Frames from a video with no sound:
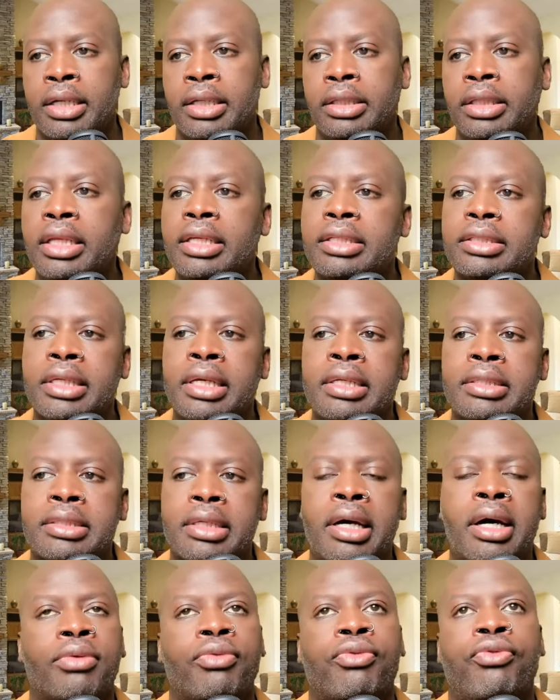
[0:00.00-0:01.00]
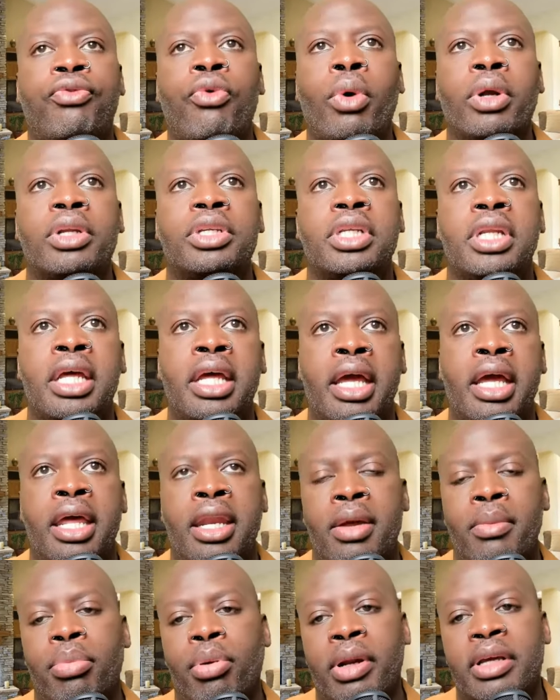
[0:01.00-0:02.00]
This is unfortunate, and
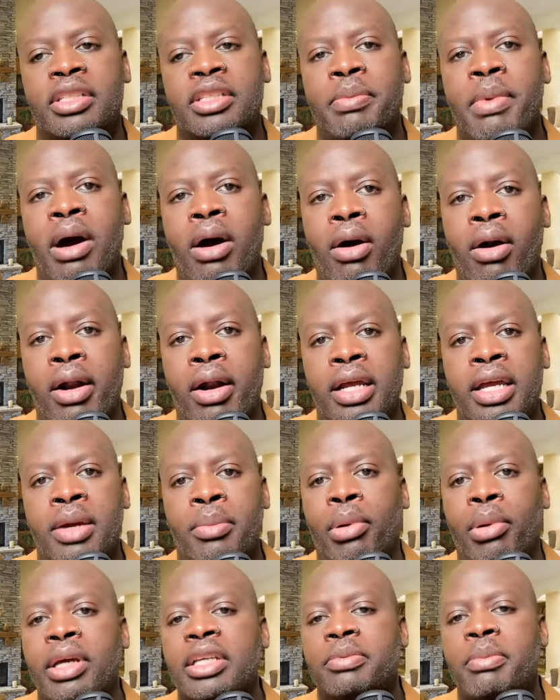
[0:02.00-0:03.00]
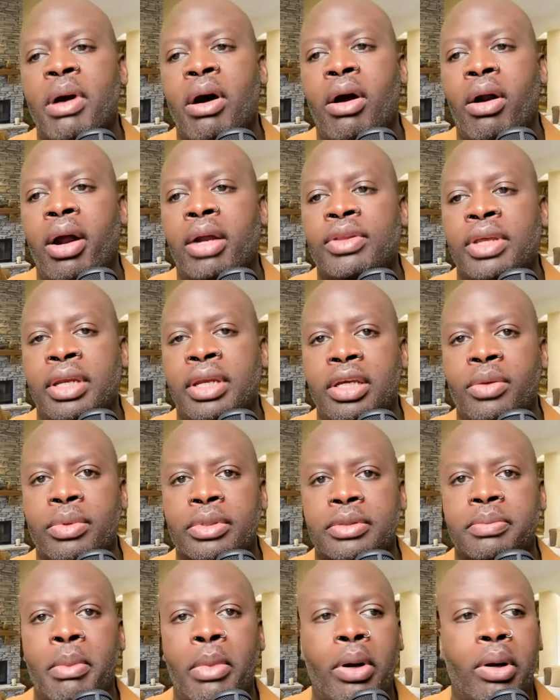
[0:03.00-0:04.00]
it breaks my heart. It breaks my heart that he
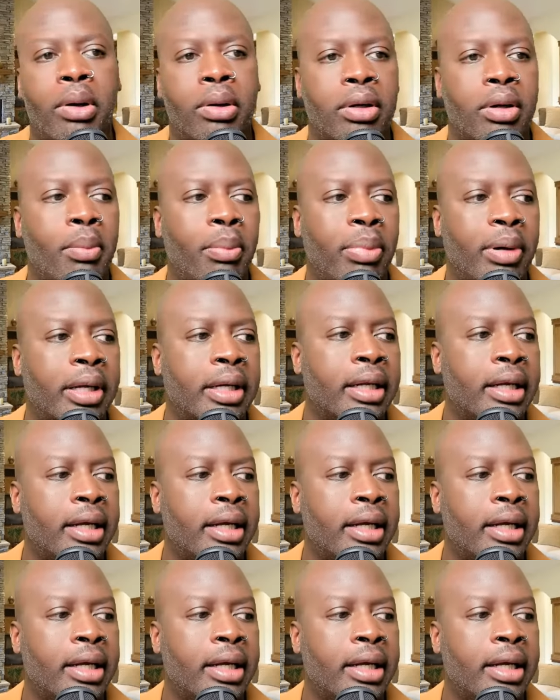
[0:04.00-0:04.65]
was murdered, but